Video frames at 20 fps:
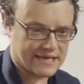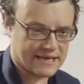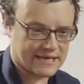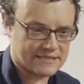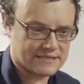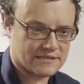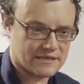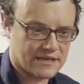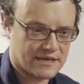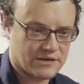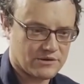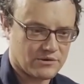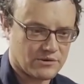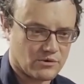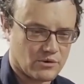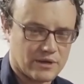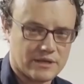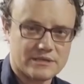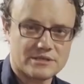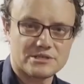and I still got to do an
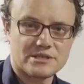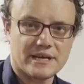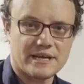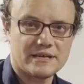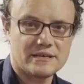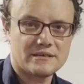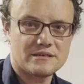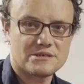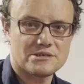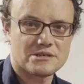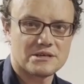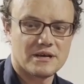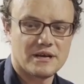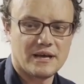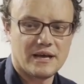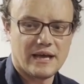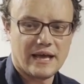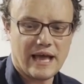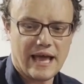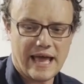oil change,
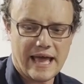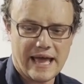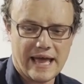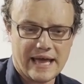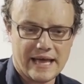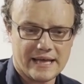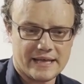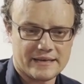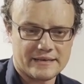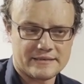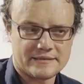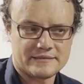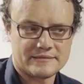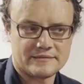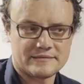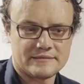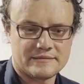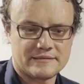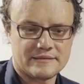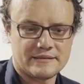
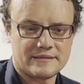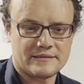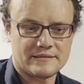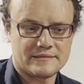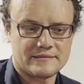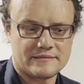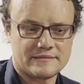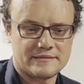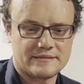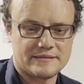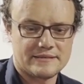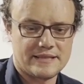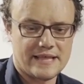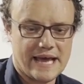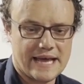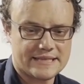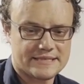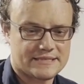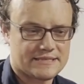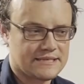and
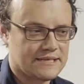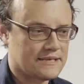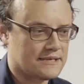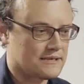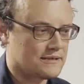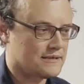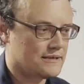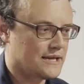that's it.